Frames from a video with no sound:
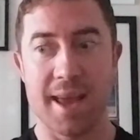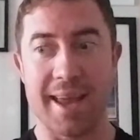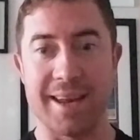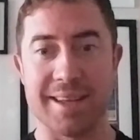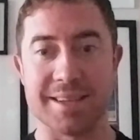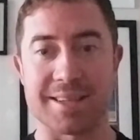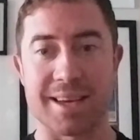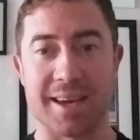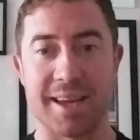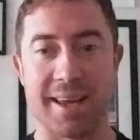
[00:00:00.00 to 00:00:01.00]
It's
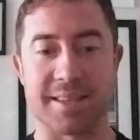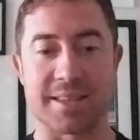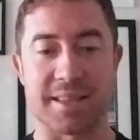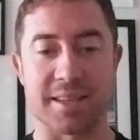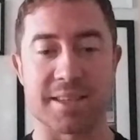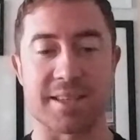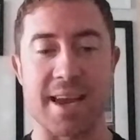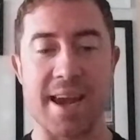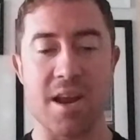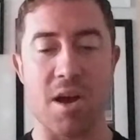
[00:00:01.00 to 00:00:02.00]
the state